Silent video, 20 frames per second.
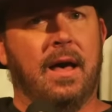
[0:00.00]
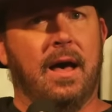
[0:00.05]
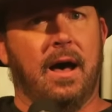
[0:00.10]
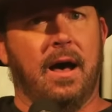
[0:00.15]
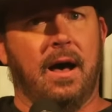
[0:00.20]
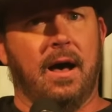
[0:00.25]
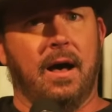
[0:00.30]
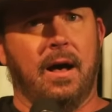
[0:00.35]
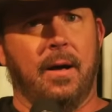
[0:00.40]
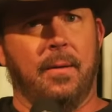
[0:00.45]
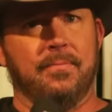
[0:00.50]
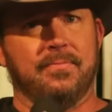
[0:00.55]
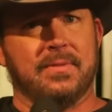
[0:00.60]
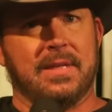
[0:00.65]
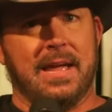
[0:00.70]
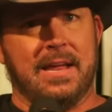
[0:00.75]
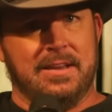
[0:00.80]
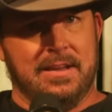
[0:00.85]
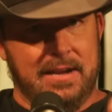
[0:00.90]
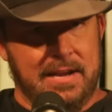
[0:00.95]
And
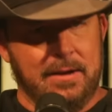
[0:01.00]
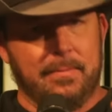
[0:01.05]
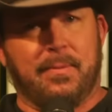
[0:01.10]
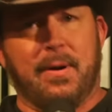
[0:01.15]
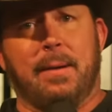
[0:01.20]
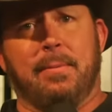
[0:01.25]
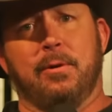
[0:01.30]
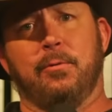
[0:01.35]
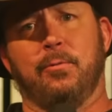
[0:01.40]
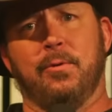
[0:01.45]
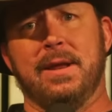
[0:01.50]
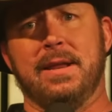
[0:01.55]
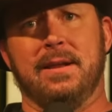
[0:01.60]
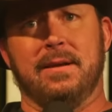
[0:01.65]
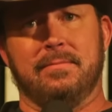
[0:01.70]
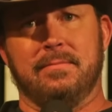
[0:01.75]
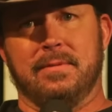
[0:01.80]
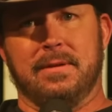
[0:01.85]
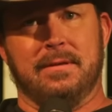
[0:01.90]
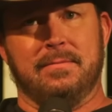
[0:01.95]
you need to probably read
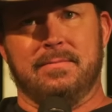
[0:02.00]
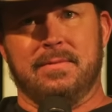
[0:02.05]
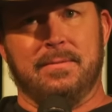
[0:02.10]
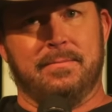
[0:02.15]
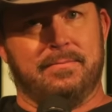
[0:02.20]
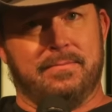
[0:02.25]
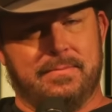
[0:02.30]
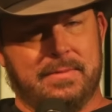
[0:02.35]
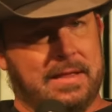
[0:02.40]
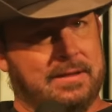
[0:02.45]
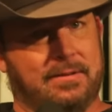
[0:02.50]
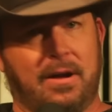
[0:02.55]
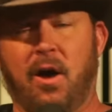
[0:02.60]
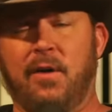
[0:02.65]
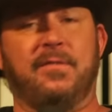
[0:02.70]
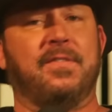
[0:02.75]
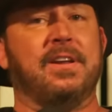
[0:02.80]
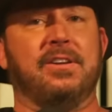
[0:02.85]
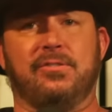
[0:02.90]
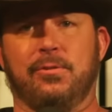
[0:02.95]
it as
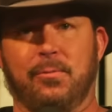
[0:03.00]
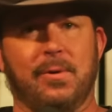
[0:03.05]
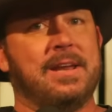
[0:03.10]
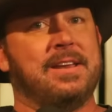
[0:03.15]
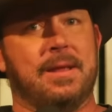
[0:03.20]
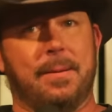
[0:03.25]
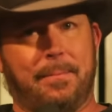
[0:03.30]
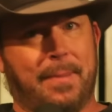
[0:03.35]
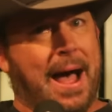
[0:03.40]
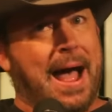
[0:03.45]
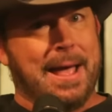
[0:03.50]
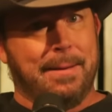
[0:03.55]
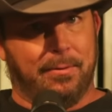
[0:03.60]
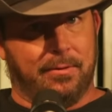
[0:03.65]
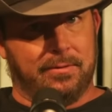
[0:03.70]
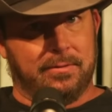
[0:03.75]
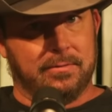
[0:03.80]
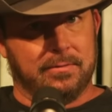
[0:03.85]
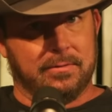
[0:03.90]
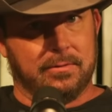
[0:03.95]
often as you're reading your
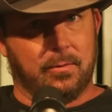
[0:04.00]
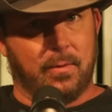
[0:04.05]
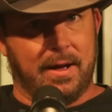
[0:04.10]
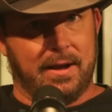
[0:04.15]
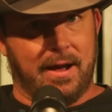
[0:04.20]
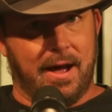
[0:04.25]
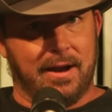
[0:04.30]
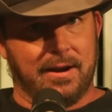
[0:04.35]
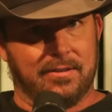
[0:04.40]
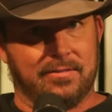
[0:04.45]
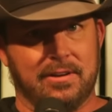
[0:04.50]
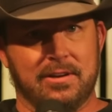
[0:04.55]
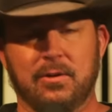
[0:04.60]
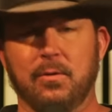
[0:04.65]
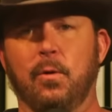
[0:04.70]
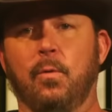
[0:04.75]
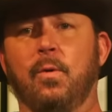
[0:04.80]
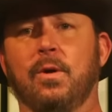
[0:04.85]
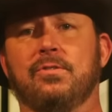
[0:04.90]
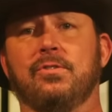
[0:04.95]
Bible, quite honestly.
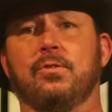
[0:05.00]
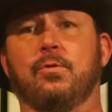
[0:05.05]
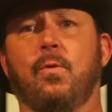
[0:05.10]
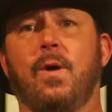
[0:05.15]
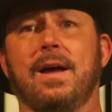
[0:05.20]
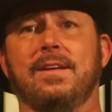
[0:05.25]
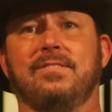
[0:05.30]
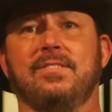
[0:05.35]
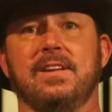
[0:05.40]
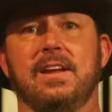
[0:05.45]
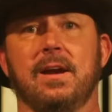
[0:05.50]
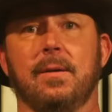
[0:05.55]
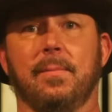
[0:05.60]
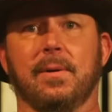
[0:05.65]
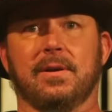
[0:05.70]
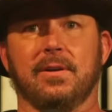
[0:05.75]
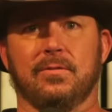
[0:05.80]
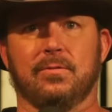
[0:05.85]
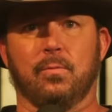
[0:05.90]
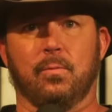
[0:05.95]
Do it once or twice a year
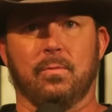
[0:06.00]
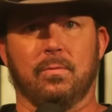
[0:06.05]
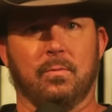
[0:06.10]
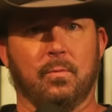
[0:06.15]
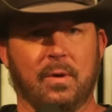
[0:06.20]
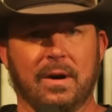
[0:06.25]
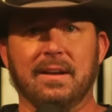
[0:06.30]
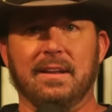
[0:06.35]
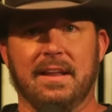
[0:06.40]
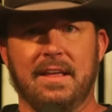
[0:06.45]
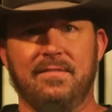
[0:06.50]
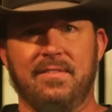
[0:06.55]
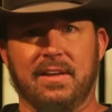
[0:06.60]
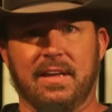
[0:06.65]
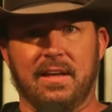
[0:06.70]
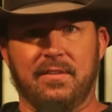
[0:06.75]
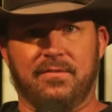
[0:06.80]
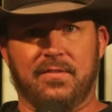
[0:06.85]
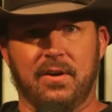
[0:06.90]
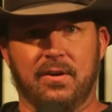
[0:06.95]
because we're living
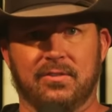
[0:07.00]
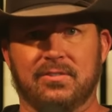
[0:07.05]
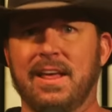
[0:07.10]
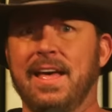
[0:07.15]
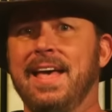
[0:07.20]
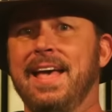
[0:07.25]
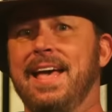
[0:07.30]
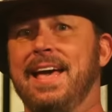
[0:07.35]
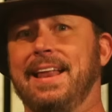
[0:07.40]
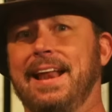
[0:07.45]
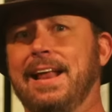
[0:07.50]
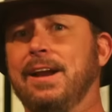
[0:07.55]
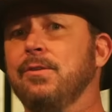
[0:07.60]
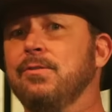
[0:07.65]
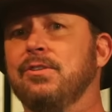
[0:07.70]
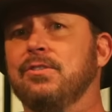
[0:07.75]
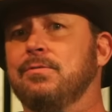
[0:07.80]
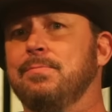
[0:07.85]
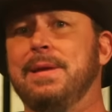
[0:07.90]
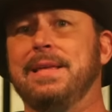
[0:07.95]
it, folks. And I don't
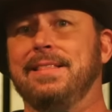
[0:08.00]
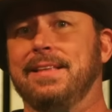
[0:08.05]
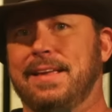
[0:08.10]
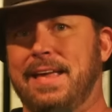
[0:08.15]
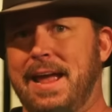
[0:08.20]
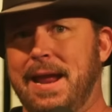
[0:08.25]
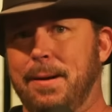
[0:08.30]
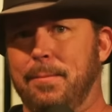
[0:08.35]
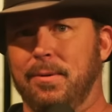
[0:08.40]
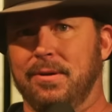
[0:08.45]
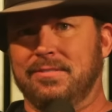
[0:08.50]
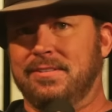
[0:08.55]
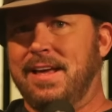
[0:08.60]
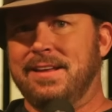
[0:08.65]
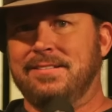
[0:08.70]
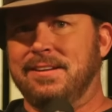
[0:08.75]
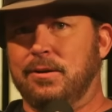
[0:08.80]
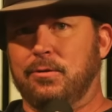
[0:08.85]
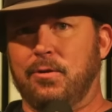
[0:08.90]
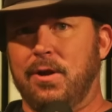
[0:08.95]
just mean the cameras.
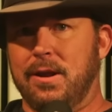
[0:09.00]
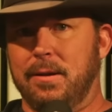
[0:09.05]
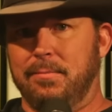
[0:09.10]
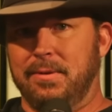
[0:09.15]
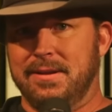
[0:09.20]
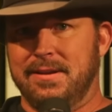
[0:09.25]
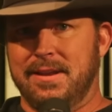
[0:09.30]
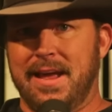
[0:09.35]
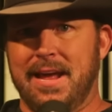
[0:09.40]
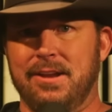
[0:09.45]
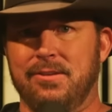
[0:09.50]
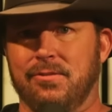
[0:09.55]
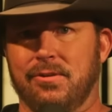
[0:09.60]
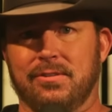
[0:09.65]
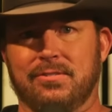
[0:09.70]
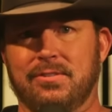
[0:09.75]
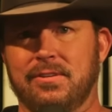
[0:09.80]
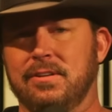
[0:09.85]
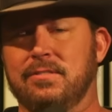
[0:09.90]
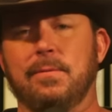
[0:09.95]
That's incredibly
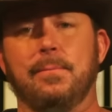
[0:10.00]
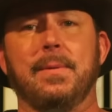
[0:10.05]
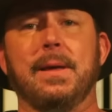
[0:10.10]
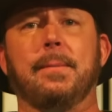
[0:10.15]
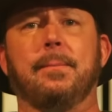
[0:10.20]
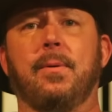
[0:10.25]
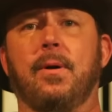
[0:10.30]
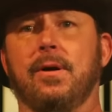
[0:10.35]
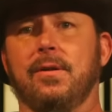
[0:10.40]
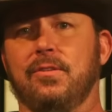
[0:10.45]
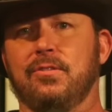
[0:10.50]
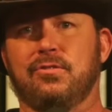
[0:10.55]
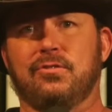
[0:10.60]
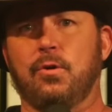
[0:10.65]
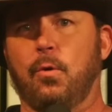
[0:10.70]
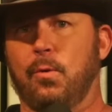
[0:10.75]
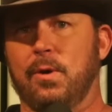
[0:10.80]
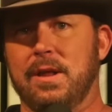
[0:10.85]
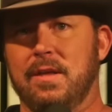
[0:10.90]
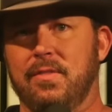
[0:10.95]
dangerous. And it's a big part of the
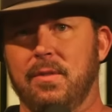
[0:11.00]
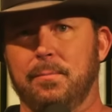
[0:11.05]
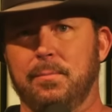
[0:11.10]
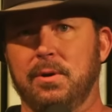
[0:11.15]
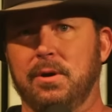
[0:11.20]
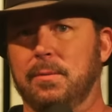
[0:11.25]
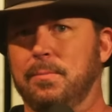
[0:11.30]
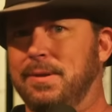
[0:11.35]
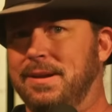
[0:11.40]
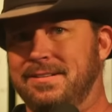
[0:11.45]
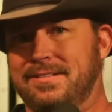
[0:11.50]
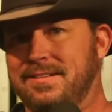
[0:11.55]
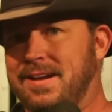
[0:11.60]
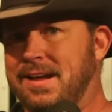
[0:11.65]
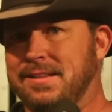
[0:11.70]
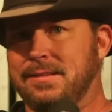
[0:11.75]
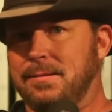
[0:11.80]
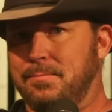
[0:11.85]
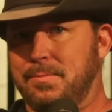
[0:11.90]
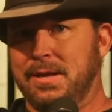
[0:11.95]
story in the book, but it's
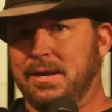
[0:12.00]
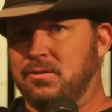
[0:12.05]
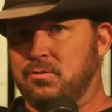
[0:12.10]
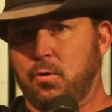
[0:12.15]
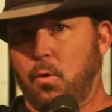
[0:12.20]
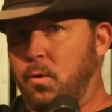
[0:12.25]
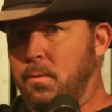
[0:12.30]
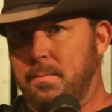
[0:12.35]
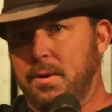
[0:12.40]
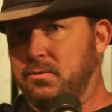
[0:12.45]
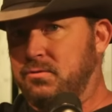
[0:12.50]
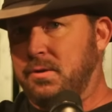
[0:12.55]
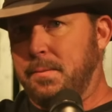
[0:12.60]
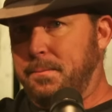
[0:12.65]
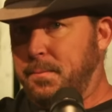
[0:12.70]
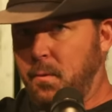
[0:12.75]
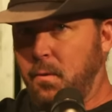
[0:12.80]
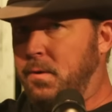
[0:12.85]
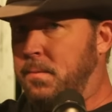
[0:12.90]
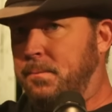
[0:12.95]
not the biggest or most
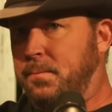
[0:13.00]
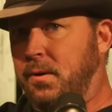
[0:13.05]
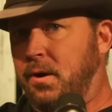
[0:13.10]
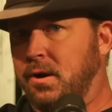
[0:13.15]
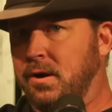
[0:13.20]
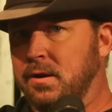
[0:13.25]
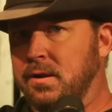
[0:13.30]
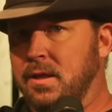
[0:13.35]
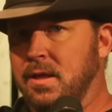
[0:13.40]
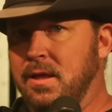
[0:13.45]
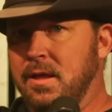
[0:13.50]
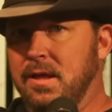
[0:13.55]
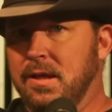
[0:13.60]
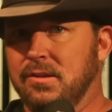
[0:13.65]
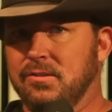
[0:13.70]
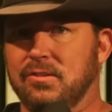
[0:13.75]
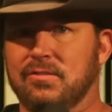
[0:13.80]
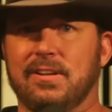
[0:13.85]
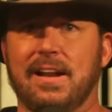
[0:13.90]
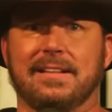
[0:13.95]
important part.
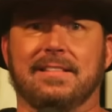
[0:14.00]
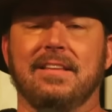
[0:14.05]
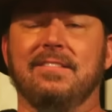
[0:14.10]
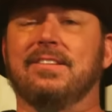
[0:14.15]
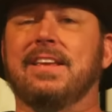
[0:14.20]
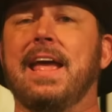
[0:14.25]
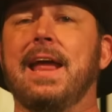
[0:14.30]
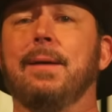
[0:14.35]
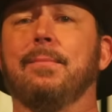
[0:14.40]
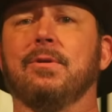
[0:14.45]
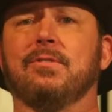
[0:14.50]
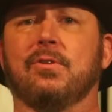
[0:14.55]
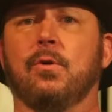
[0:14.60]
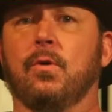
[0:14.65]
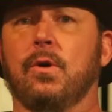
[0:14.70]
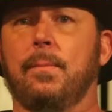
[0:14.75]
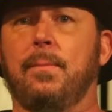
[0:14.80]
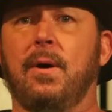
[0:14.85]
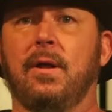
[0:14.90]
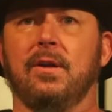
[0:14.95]
Just like these cameras
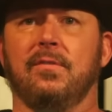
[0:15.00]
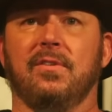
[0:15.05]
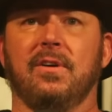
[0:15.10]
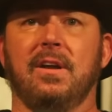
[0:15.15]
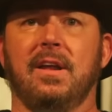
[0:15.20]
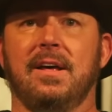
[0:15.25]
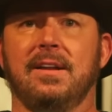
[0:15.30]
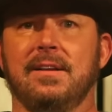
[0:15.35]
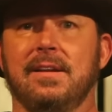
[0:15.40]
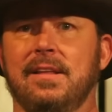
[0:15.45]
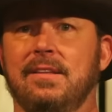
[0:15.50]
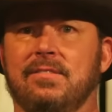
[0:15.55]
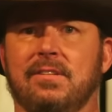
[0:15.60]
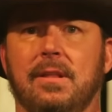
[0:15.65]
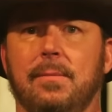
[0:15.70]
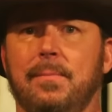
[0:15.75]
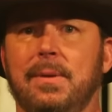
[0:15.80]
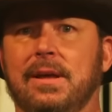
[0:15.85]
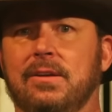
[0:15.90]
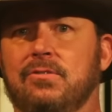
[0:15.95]
going up all over London isn't
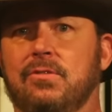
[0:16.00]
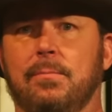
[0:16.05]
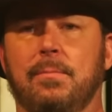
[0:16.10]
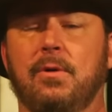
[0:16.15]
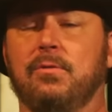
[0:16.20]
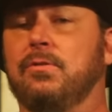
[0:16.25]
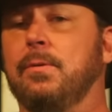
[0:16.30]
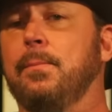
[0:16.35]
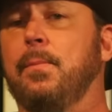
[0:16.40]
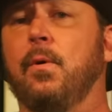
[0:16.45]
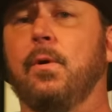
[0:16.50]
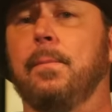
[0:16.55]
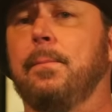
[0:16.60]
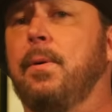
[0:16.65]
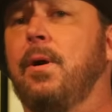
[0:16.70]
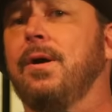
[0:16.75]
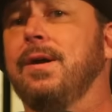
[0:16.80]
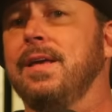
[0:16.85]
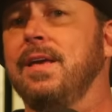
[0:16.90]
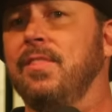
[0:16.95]
the biggest or most important
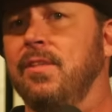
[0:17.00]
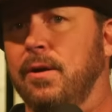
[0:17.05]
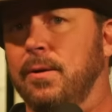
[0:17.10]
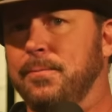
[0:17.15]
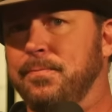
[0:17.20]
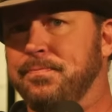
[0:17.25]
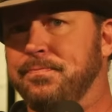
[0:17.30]
part either.